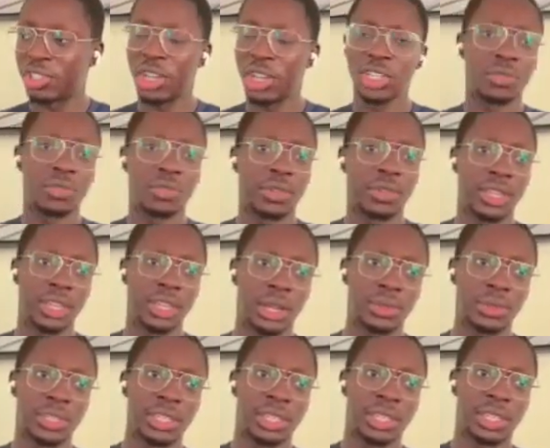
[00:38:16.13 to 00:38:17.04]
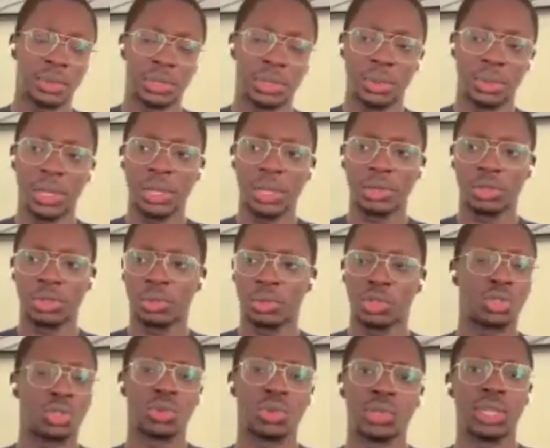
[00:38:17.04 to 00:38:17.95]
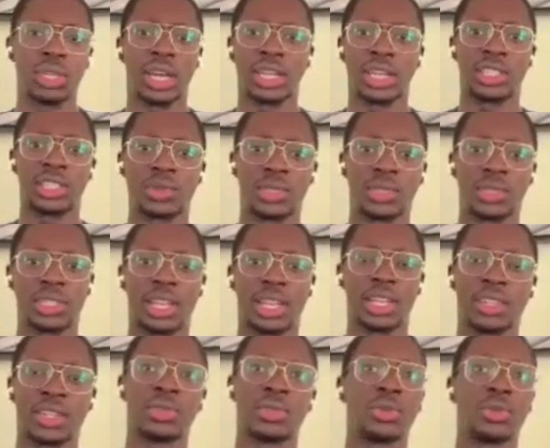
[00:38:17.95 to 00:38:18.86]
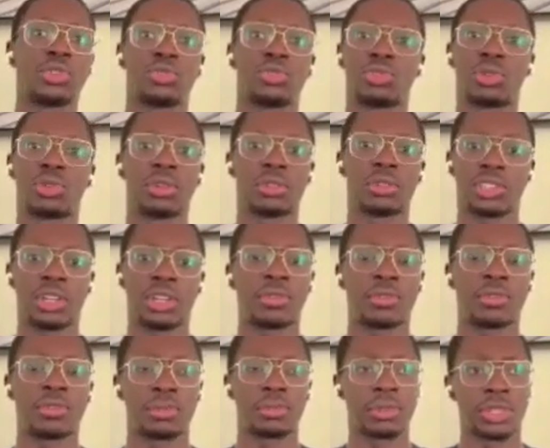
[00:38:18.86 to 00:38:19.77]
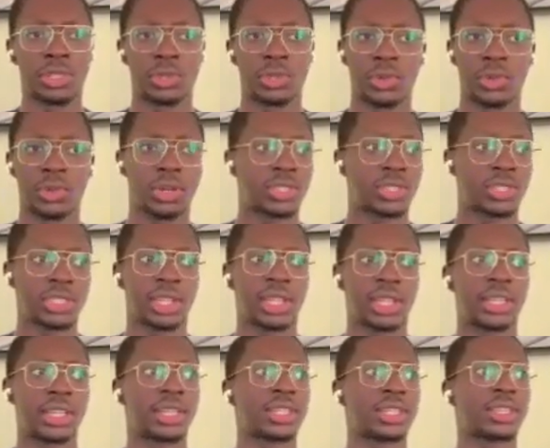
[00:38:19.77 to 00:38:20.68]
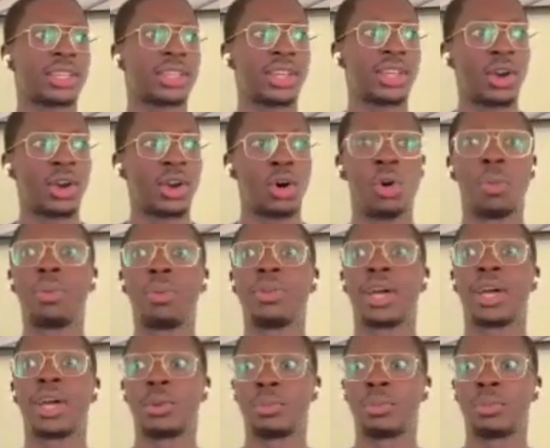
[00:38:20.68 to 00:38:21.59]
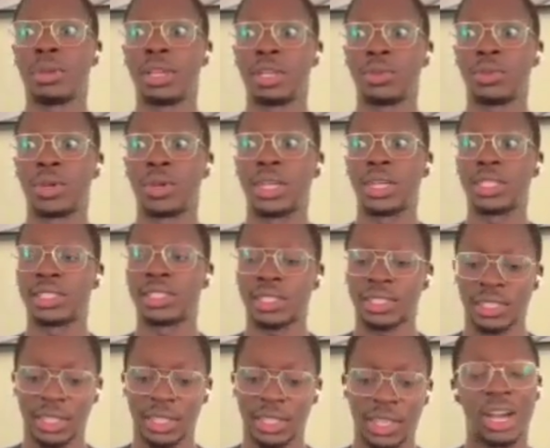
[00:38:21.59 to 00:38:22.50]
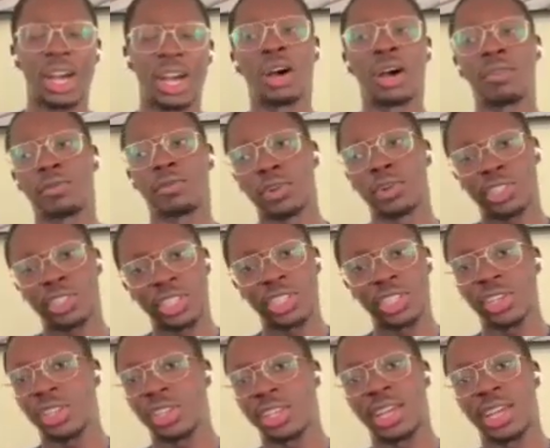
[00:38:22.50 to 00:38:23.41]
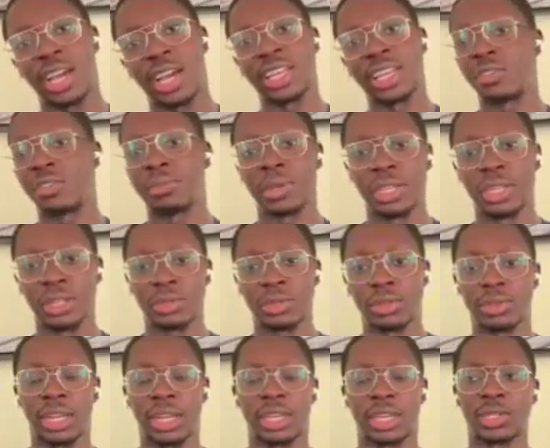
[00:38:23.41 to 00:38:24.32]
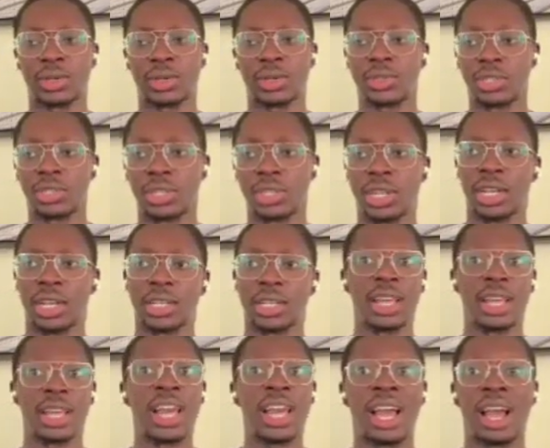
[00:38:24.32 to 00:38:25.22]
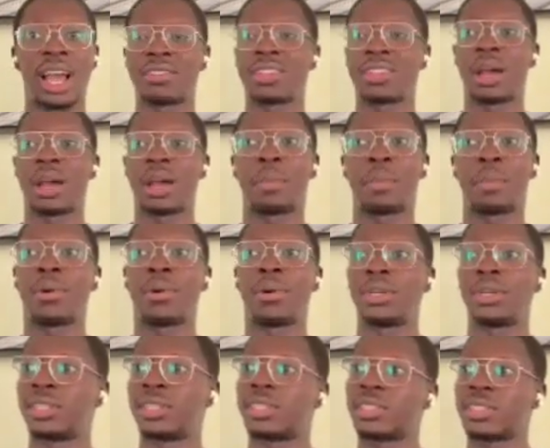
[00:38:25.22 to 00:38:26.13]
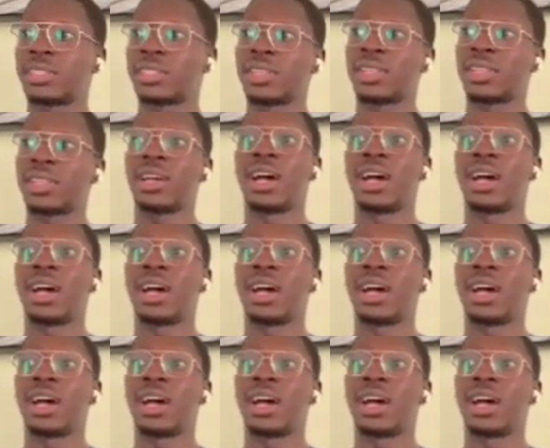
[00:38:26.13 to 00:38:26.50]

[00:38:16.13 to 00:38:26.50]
judge over there that was in there when the weigh-ins was so nice. It was like, because he was cheering for me as well, just like hoping I made weights. Unfortunately, the other guy never made it through, like I told you guys. After that point,